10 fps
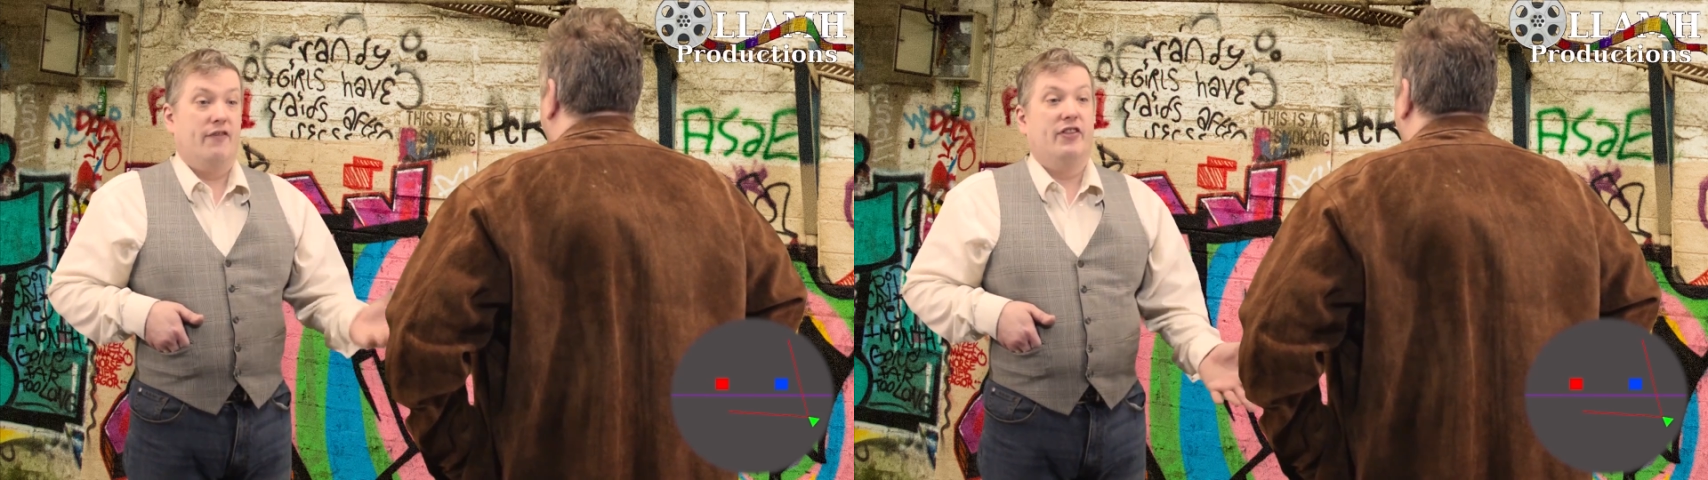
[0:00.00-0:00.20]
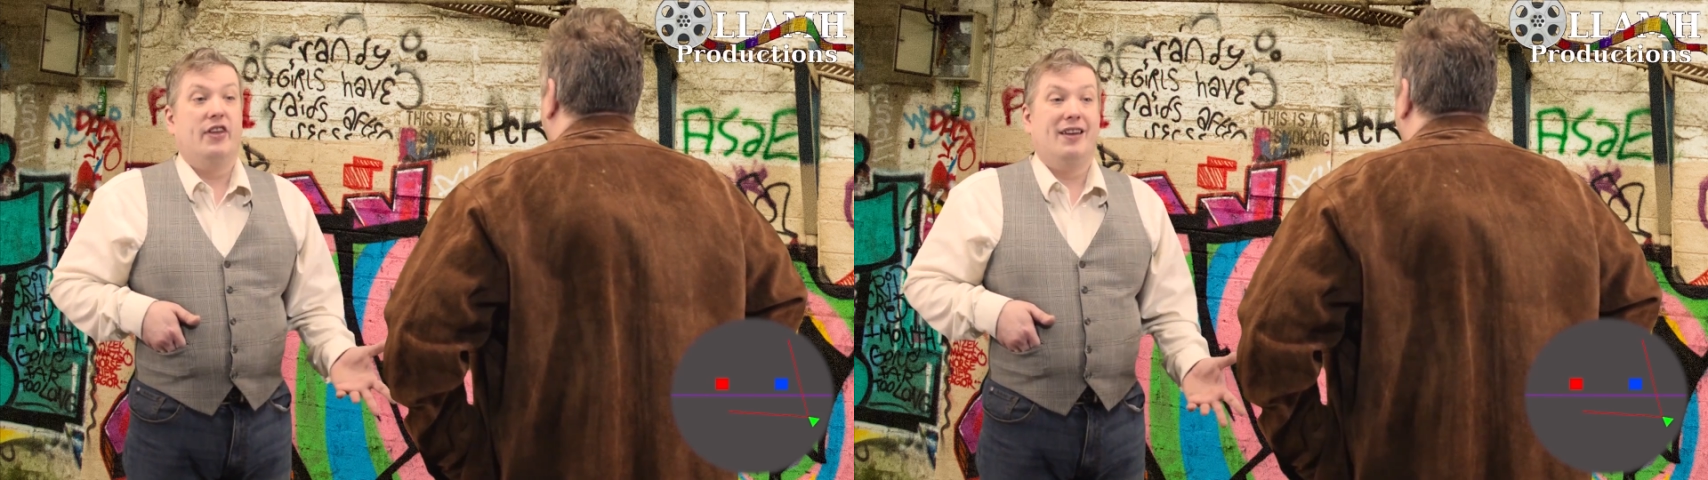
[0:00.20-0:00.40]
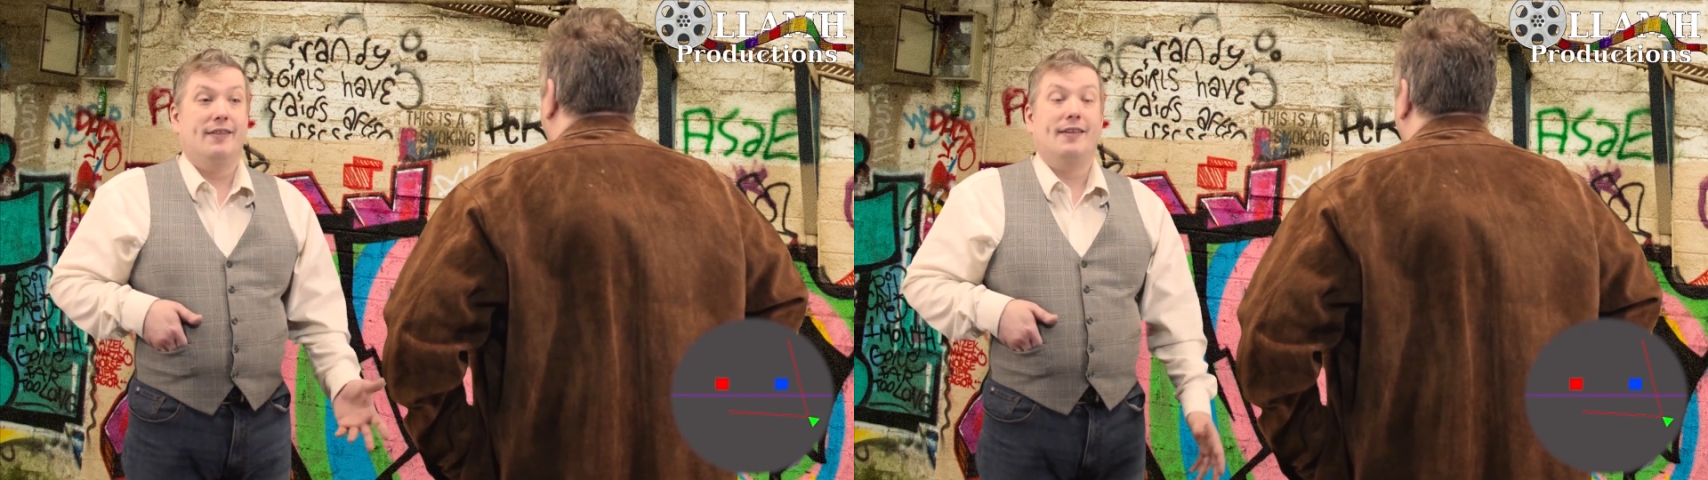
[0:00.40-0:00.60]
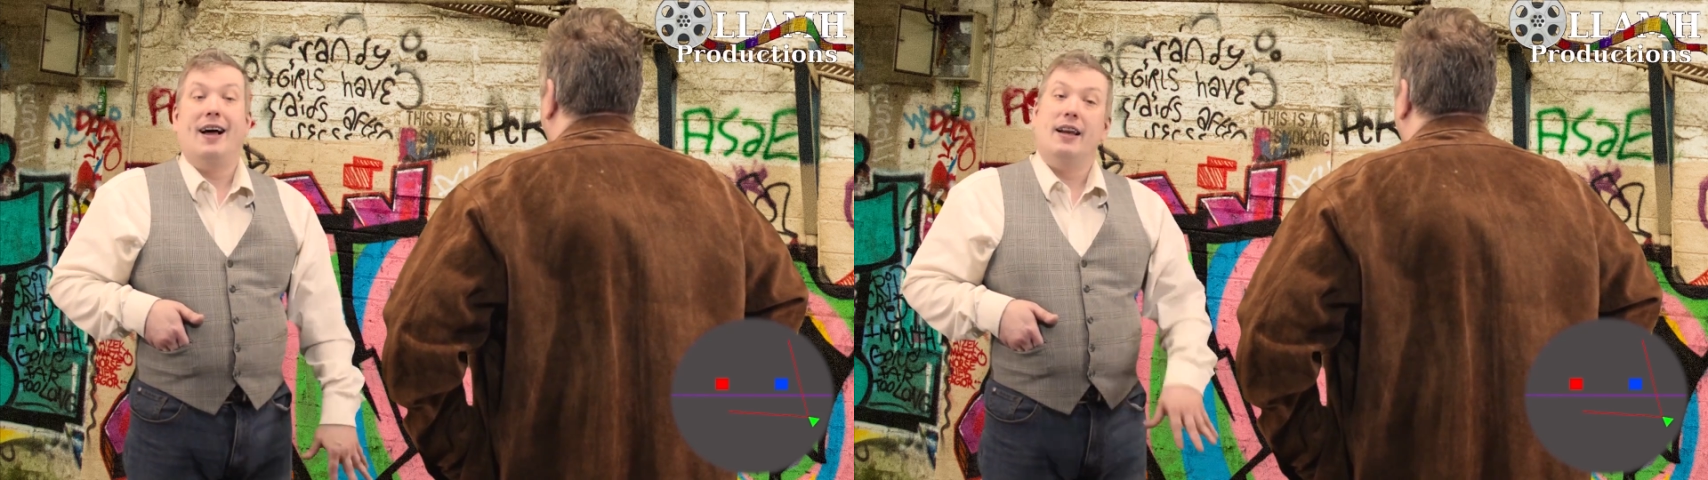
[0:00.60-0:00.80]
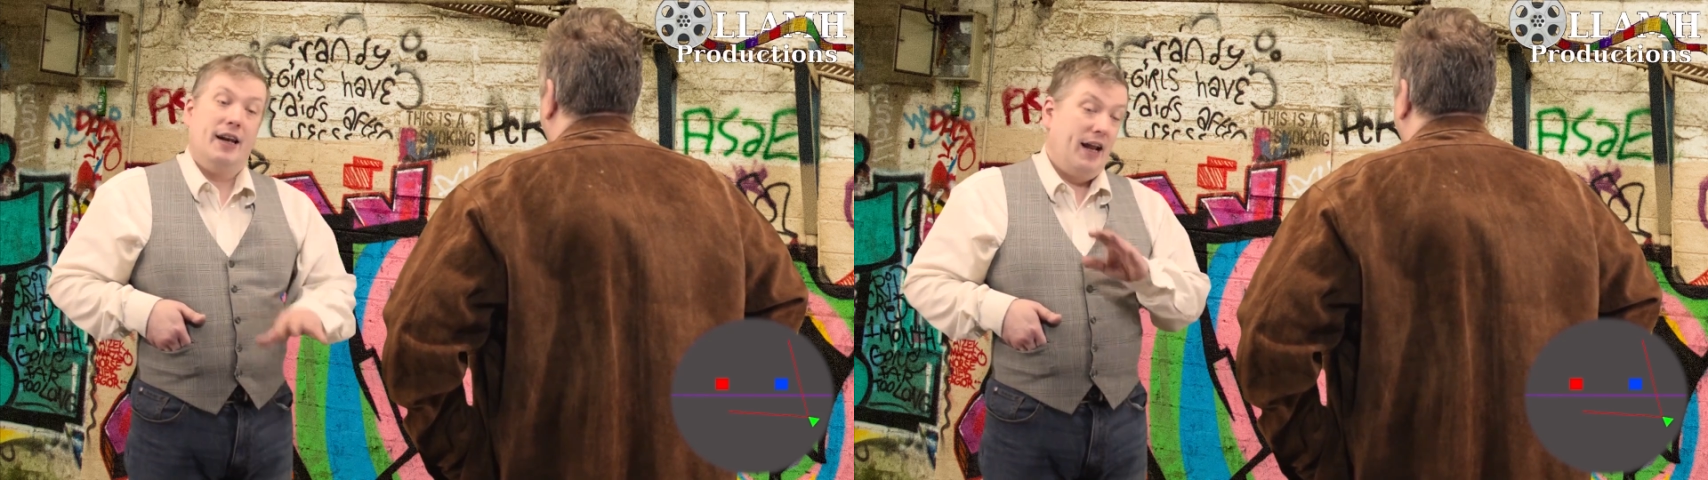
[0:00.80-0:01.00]
each
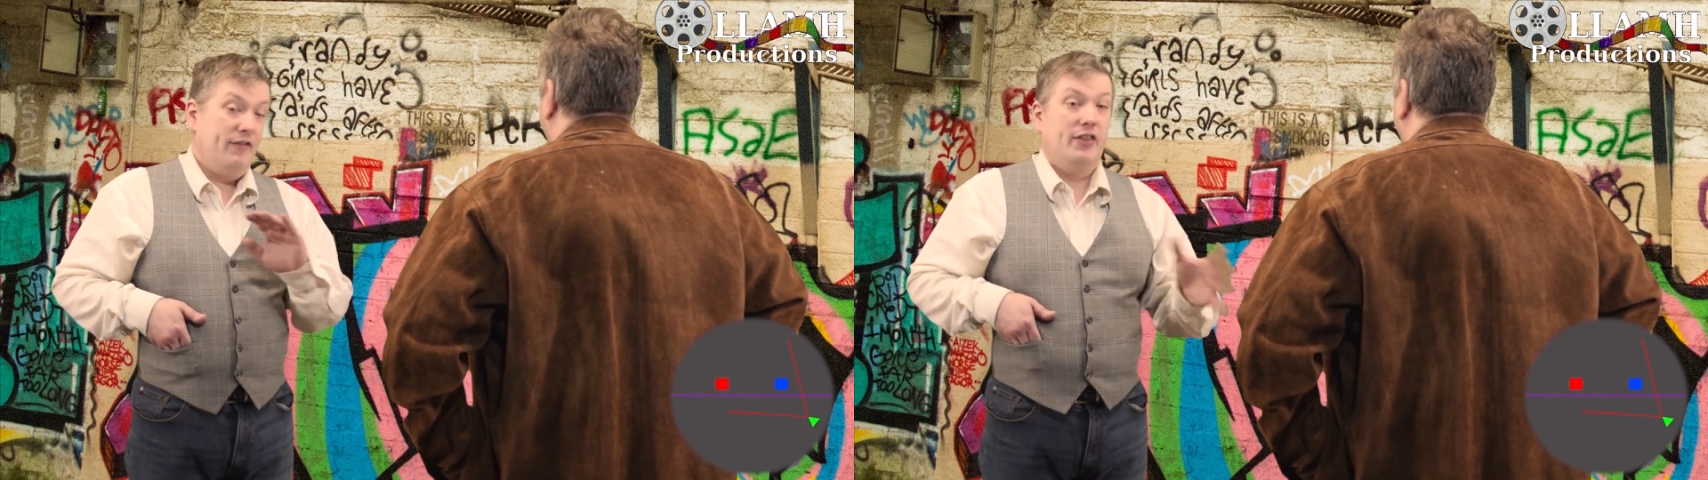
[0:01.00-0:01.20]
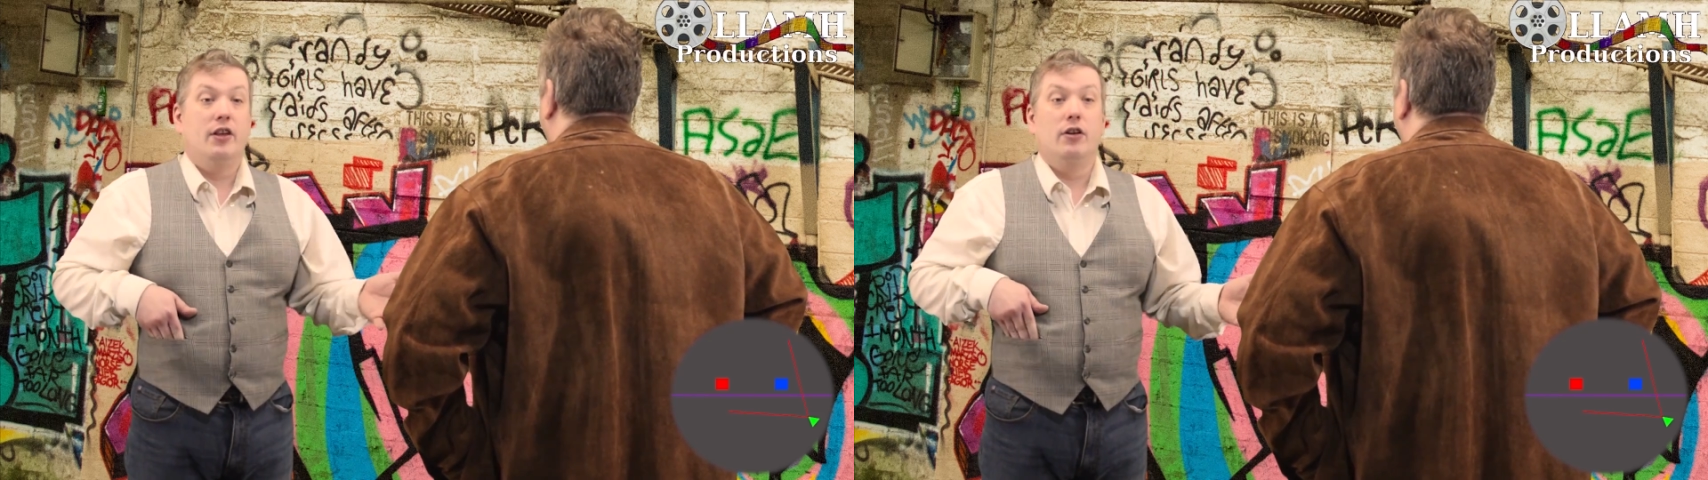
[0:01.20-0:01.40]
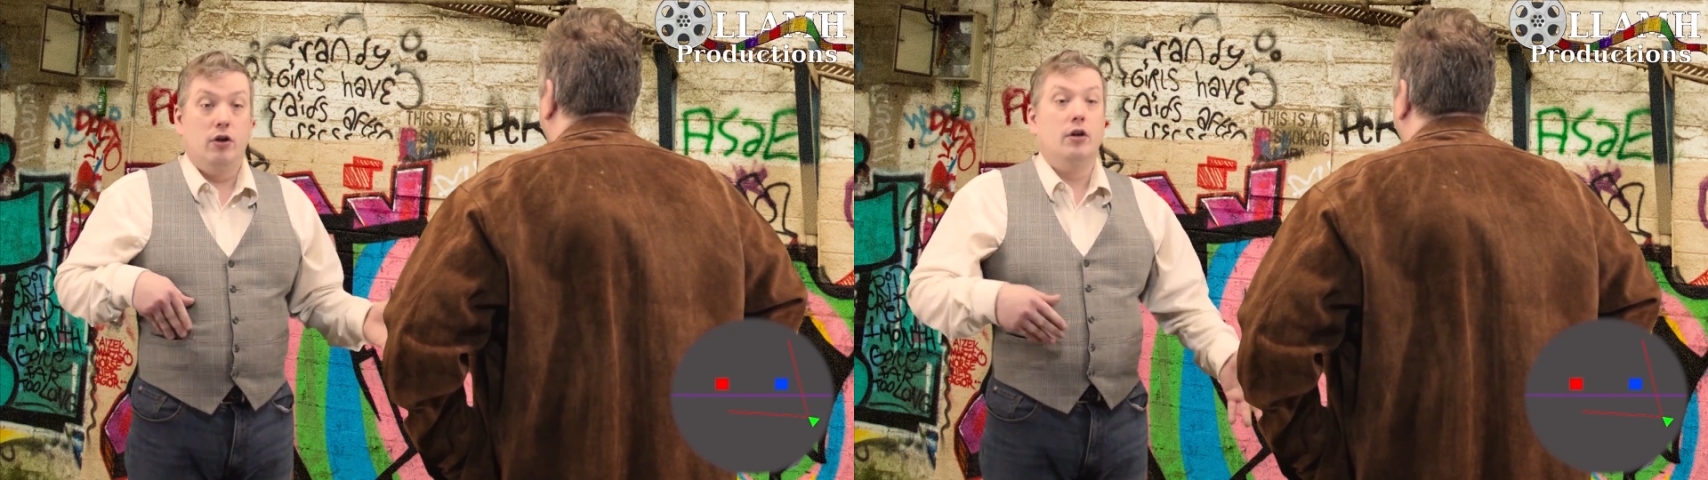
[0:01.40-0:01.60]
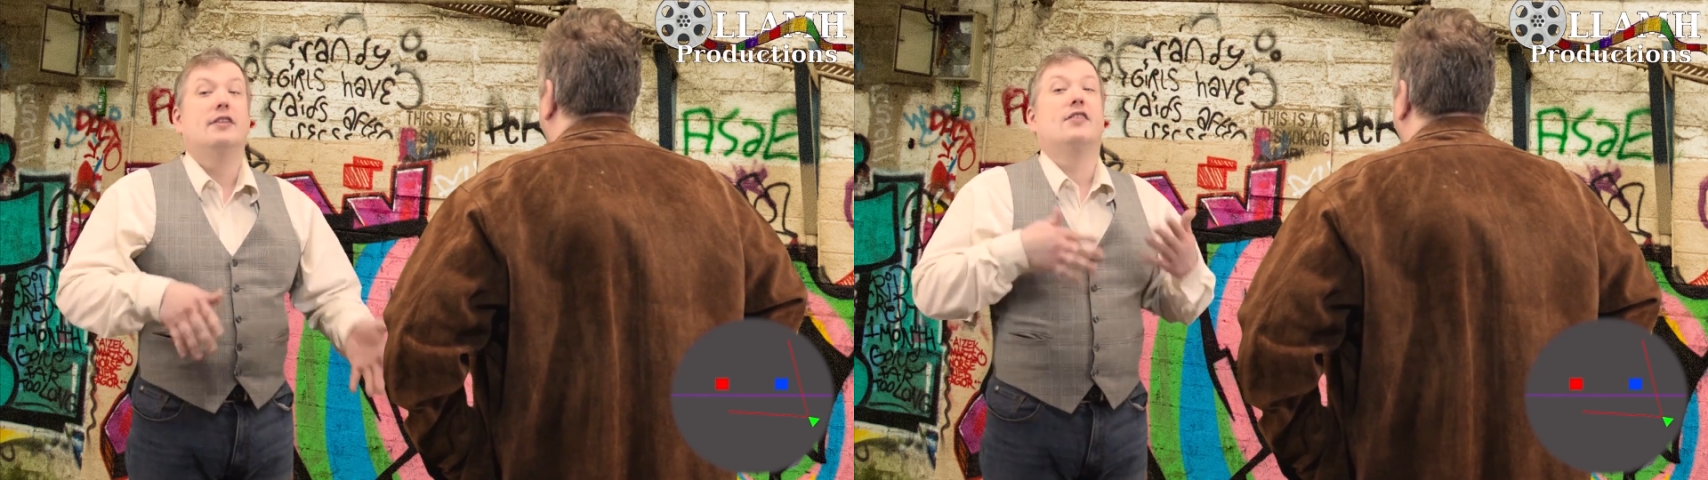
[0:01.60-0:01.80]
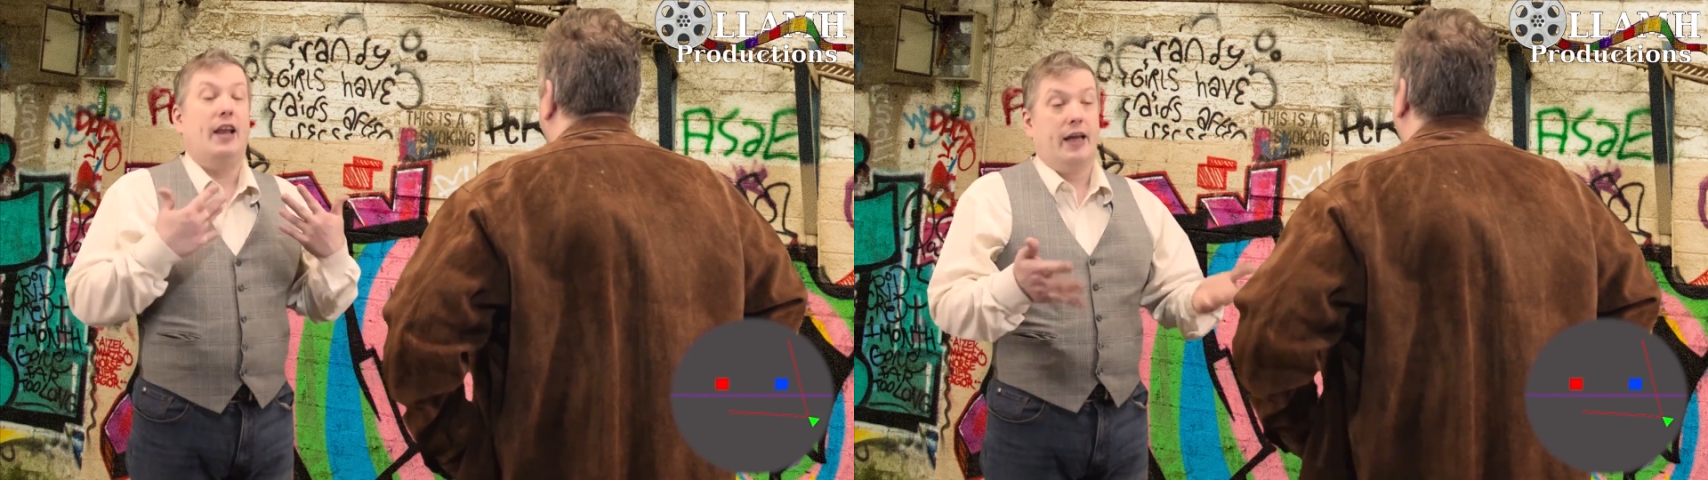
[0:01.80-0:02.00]
actor should be on the
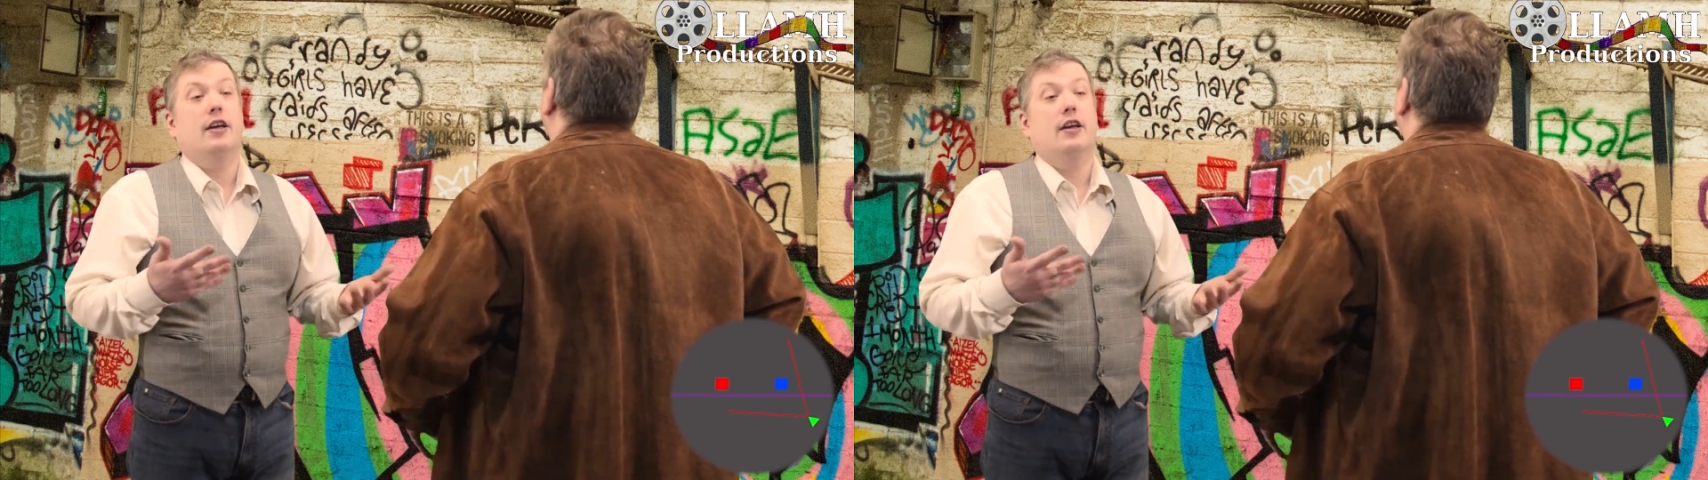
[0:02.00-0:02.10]
same